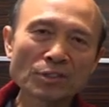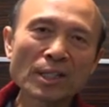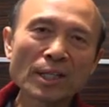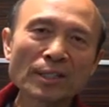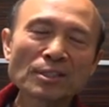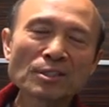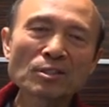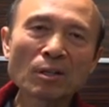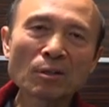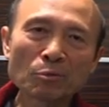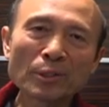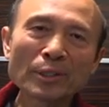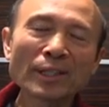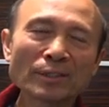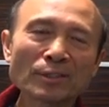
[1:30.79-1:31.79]
that he's not
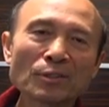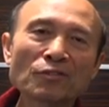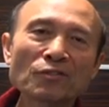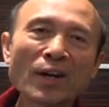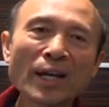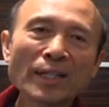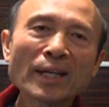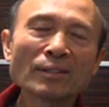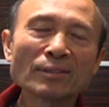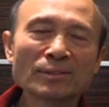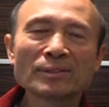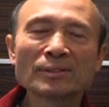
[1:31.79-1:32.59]
willing to find out?